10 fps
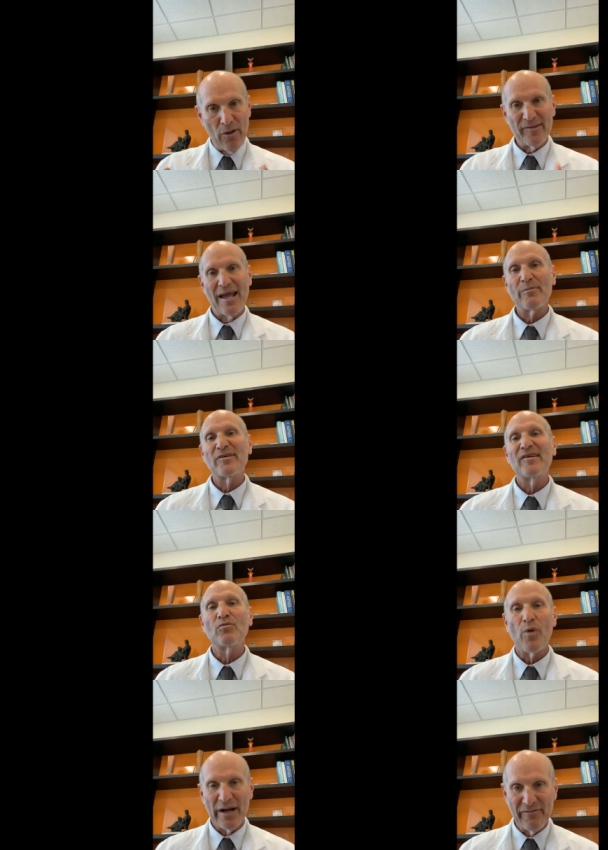Alzheimer's
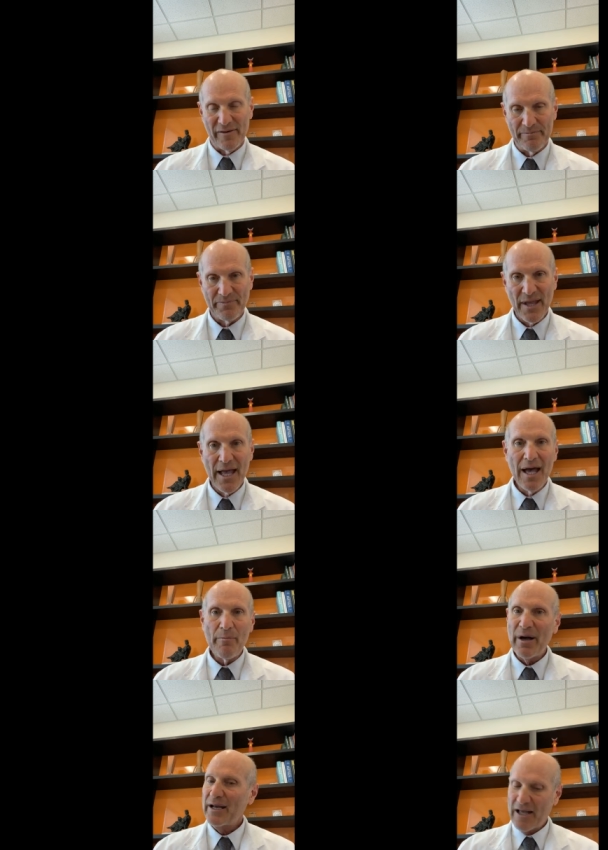is one of them
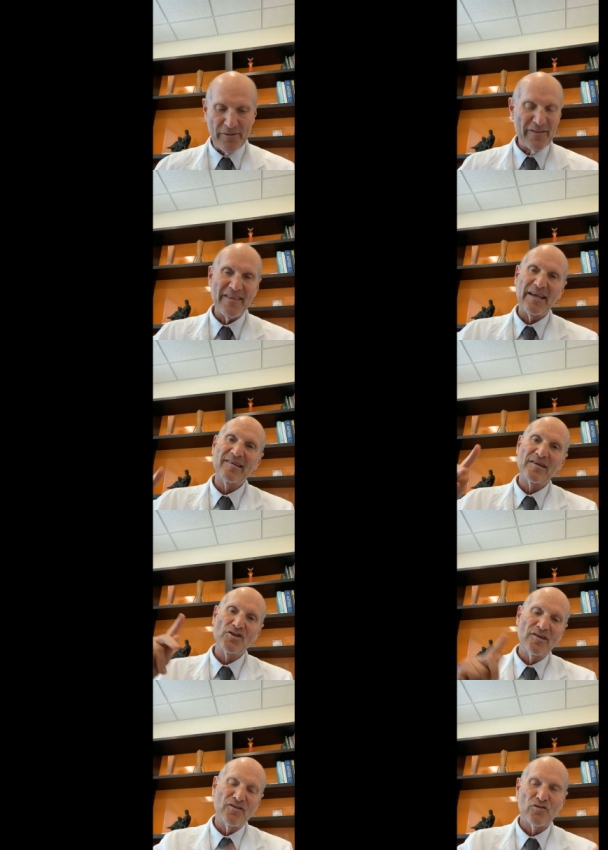but other things
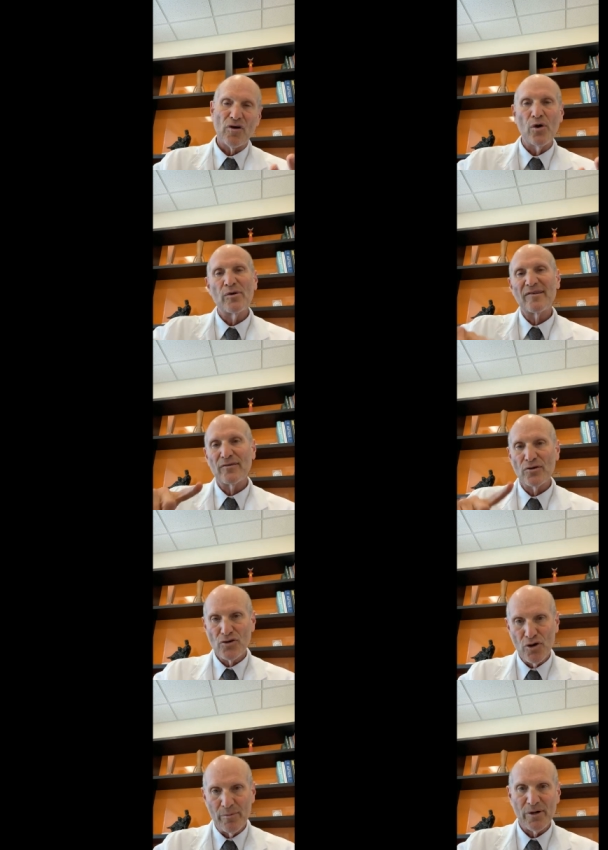such as strokes
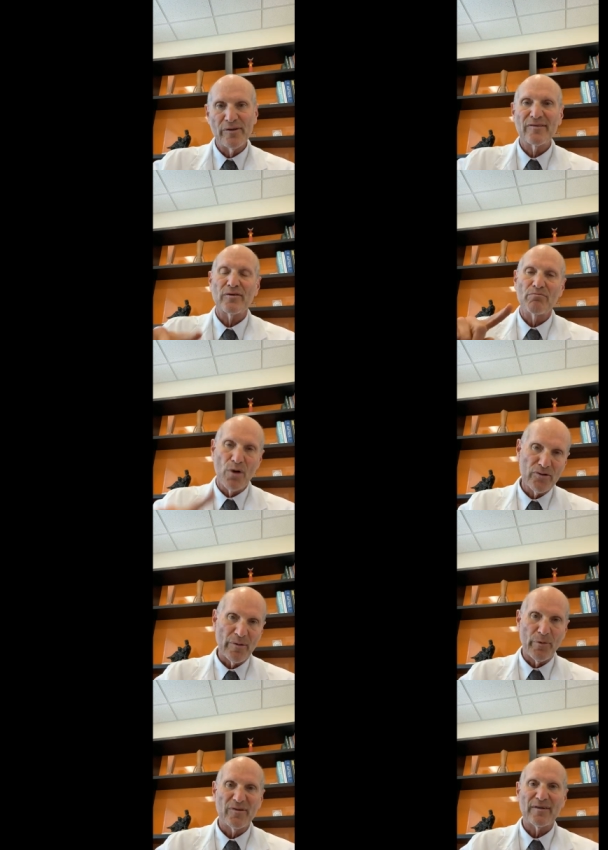or tumors or
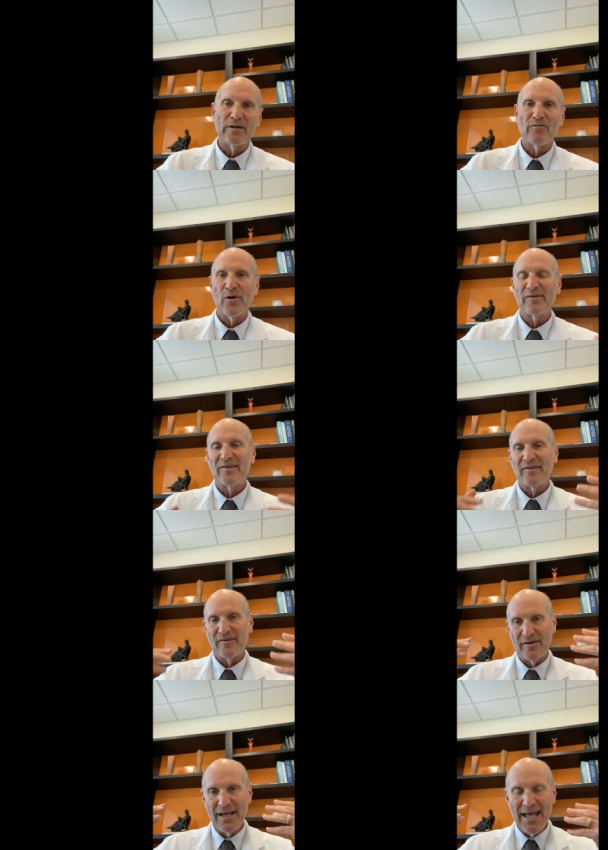multiple
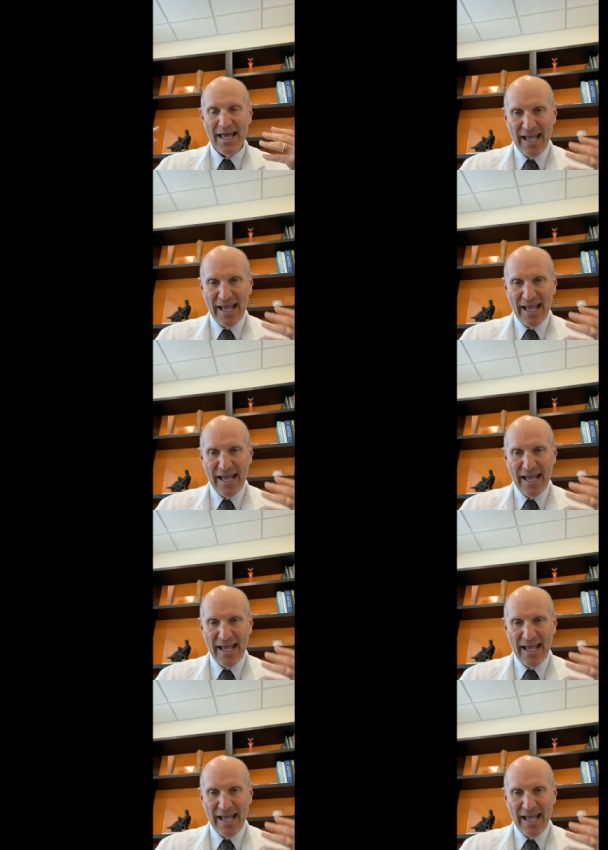sclerosis or